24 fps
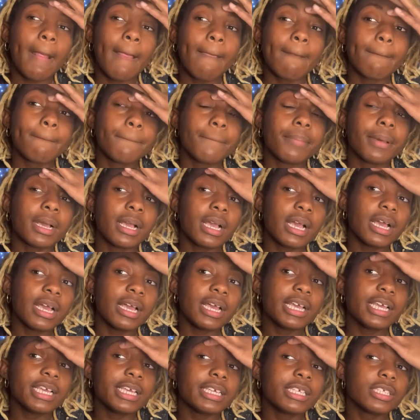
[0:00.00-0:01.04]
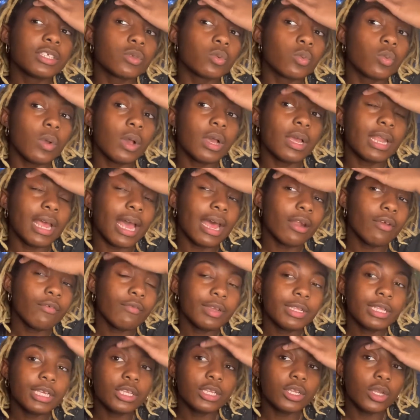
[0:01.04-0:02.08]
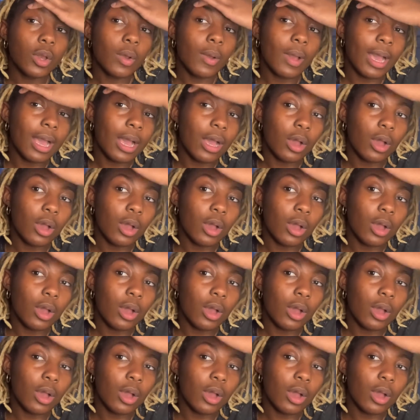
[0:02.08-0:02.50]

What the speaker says: because one, I don't really know how